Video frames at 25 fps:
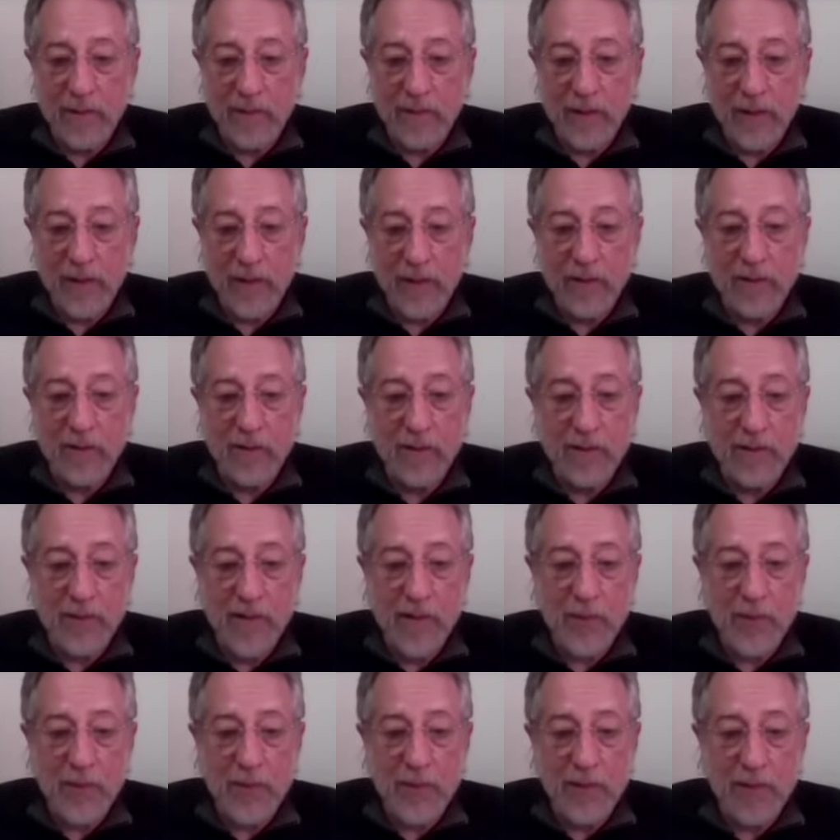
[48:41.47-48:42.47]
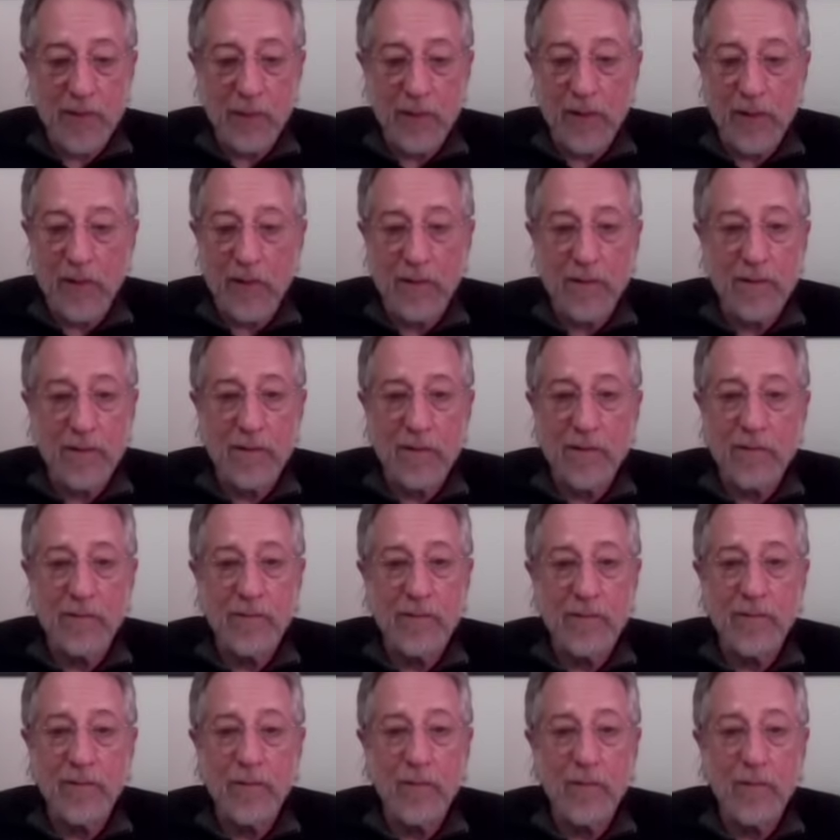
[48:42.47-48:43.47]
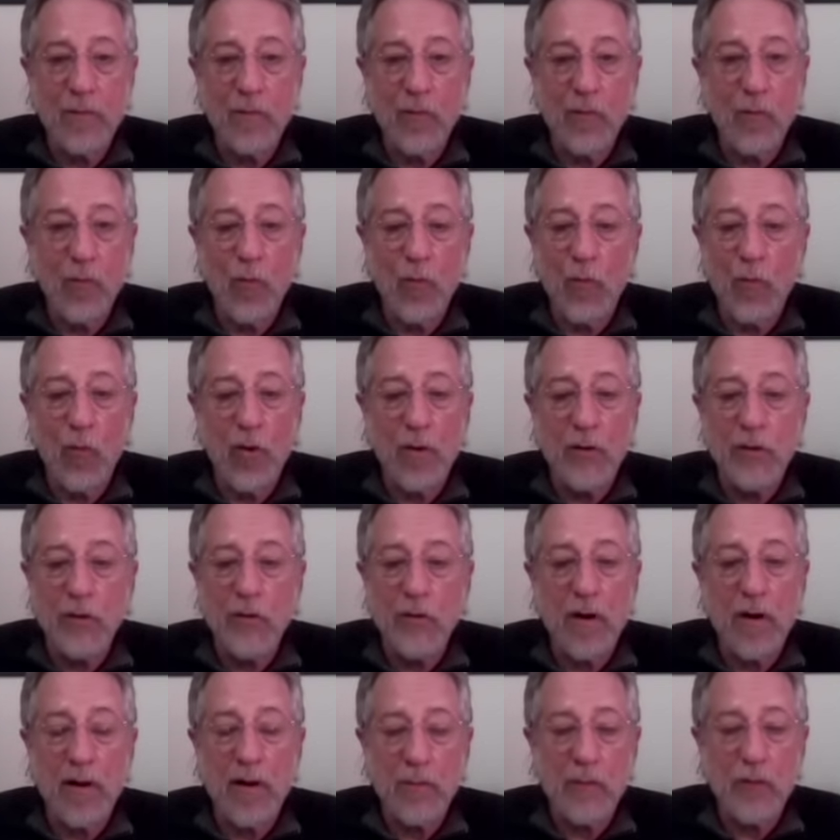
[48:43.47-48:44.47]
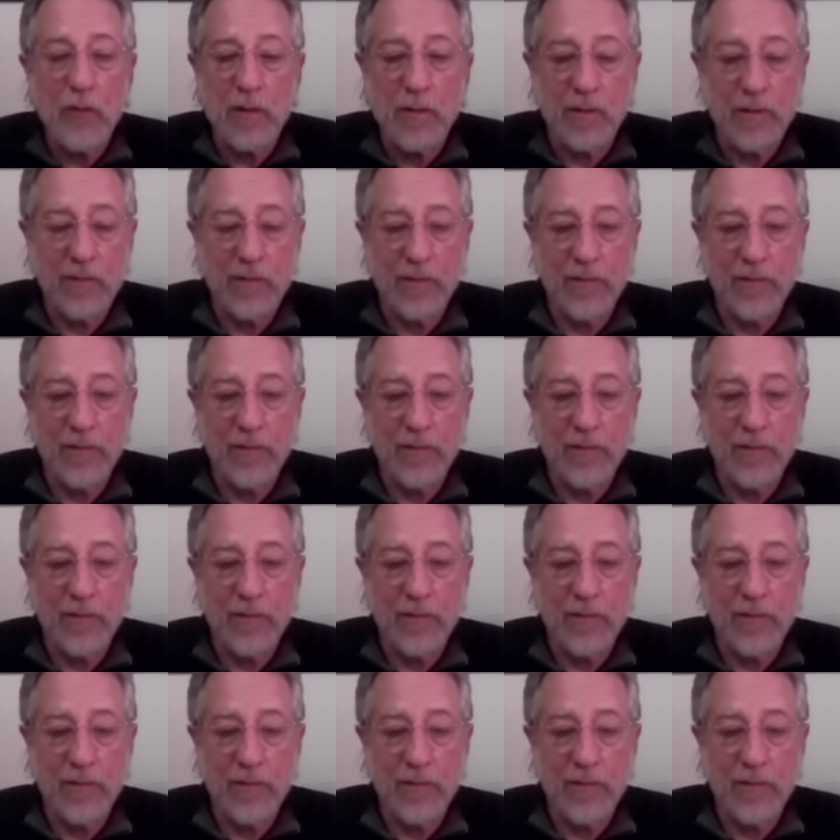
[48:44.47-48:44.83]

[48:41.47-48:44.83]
They just accepted because what's your option?